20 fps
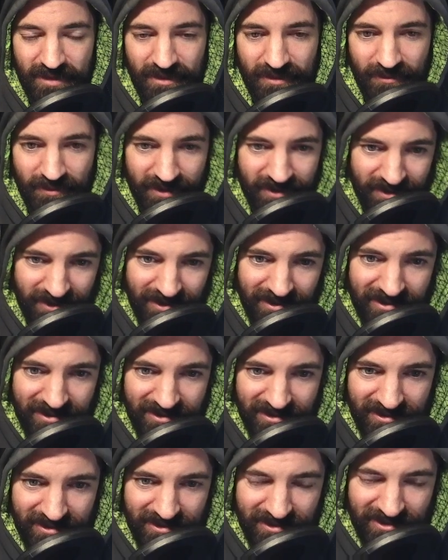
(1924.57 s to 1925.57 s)
We can
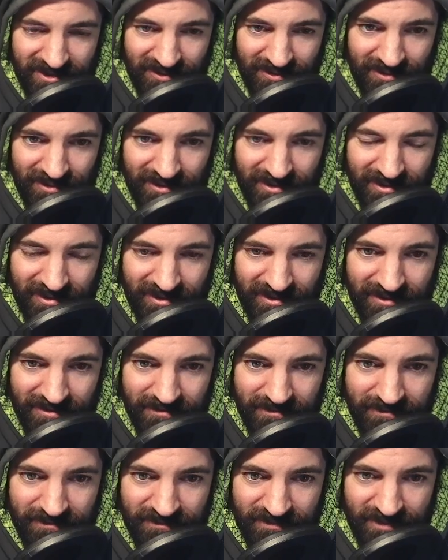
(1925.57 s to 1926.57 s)
honestly just throw it in here,
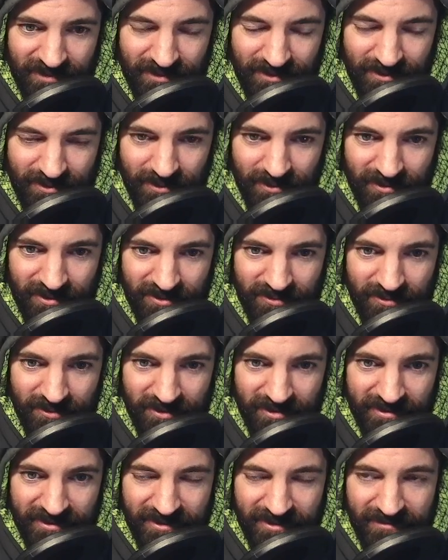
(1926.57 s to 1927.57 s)
cool this
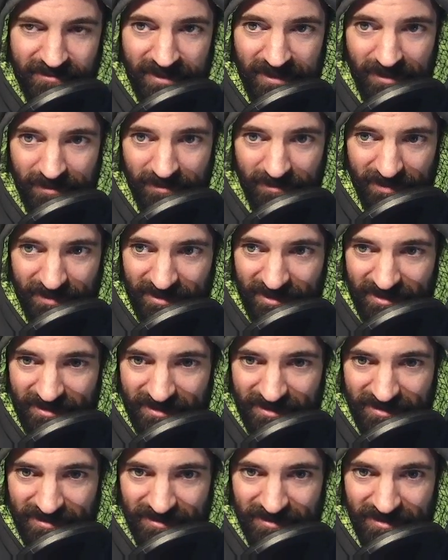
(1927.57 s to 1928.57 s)
water down,
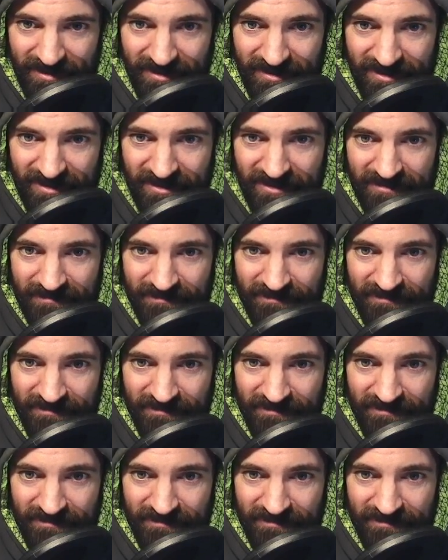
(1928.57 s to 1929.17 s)
because this